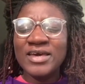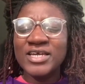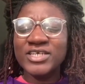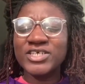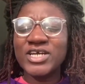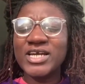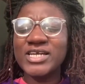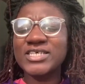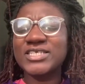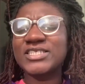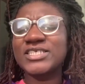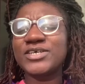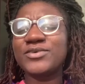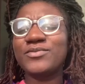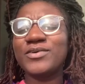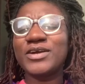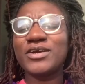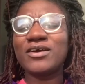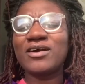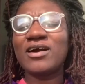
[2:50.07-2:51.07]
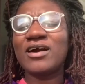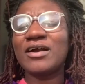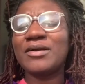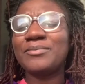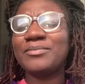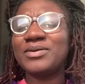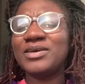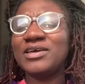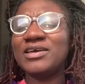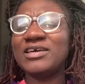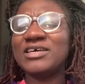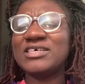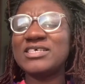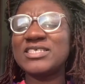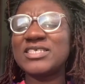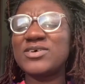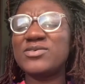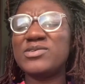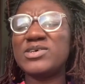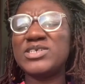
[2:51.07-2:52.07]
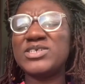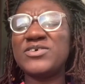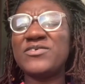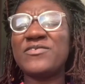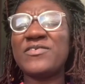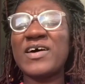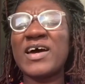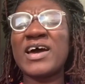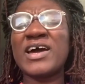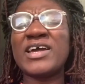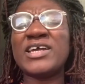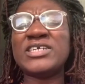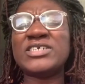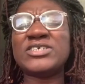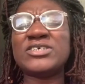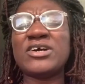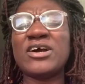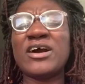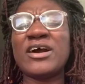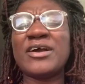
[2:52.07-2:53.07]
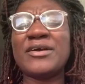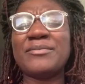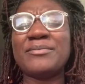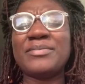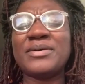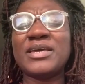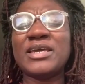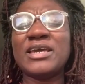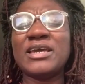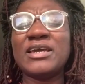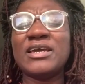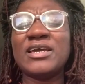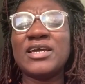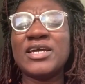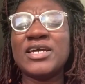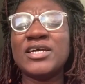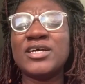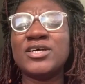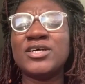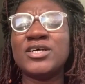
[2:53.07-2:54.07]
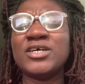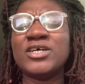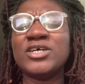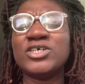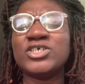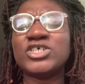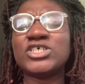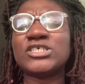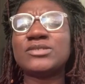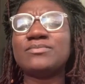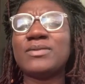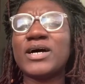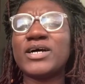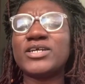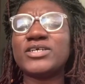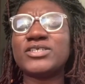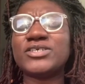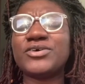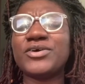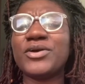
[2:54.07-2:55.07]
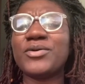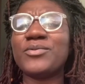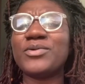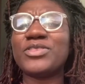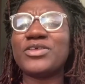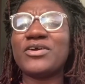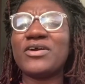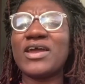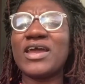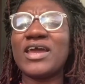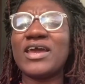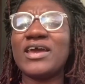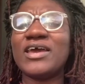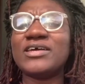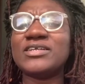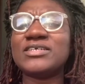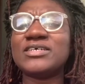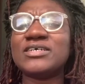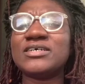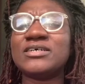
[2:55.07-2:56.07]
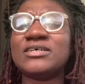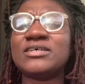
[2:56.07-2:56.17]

and try to see where your heartbeat is. And once you find your heartbeat, just monitor it with your hand.